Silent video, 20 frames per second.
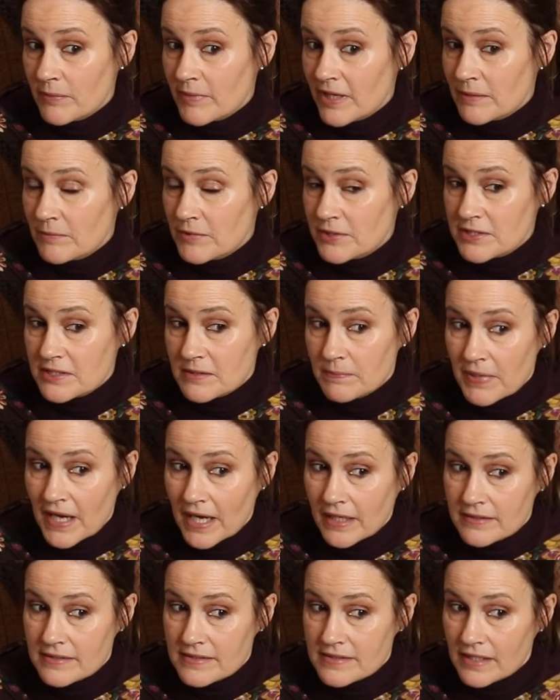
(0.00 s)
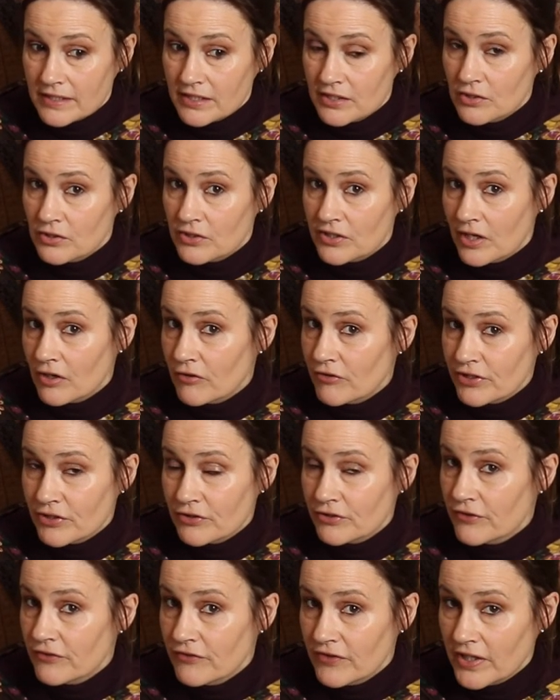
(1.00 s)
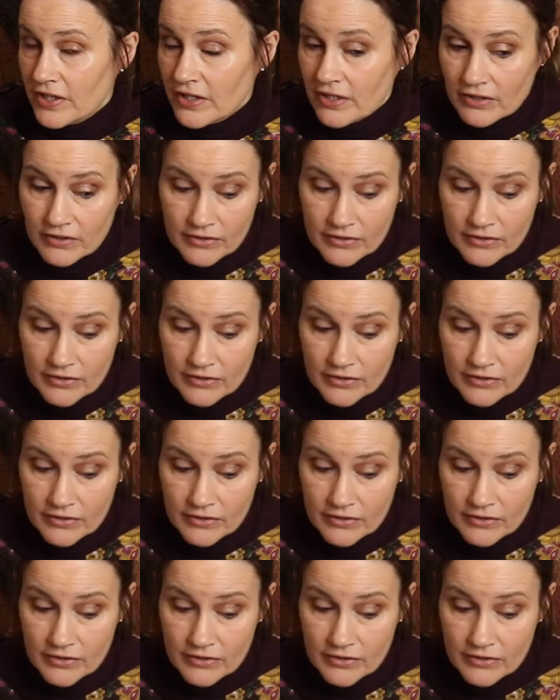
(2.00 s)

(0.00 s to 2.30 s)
amendments to patterns that you know that are already going to fit you,